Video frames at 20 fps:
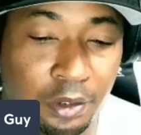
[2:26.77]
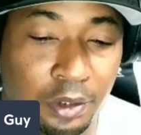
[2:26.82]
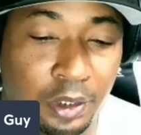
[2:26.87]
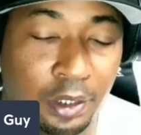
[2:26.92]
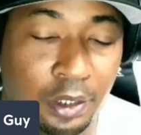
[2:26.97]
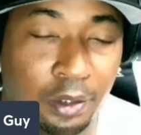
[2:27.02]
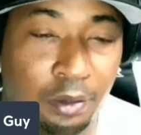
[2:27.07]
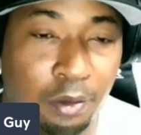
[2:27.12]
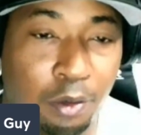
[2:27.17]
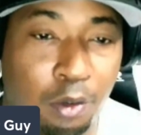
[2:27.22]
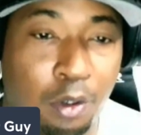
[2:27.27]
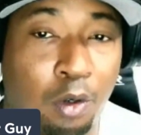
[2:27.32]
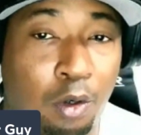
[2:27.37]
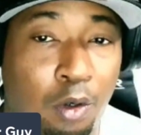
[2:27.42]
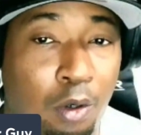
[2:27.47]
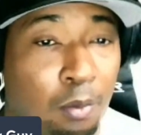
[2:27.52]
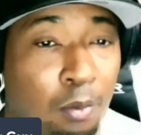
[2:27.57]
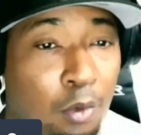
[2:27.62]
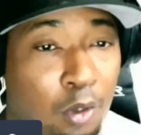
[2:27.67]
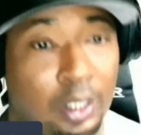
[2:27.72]

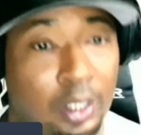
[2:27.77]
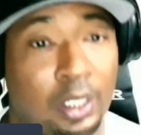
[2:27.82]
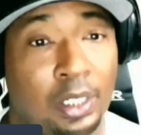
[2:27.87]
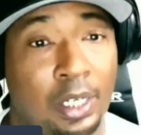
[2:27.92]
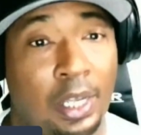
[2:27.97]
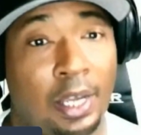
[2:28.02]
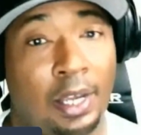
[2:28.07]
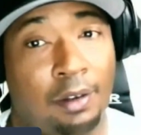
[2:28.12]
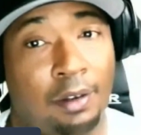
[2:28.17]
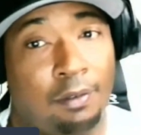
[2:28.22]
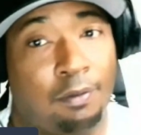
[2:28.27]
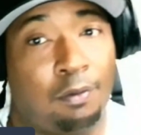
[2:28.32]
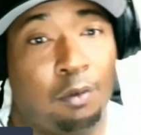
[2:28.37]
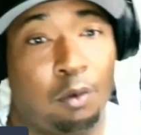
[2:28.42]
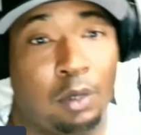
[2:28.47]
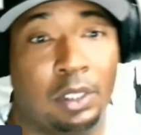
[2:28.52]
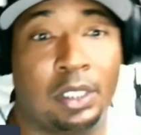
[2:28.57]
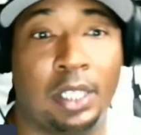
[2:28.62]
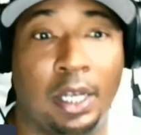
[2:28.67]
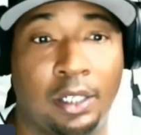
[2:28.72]
or more than that,
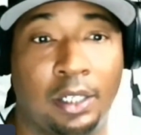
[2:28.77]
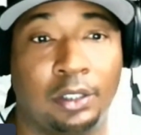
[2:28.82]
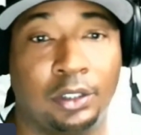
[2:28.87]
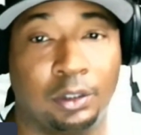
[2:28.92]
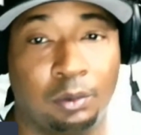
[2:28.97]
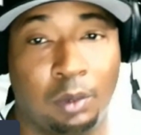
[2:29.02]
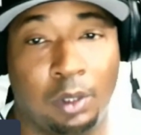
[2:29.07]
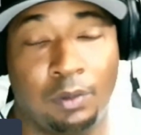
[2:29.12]
4,000.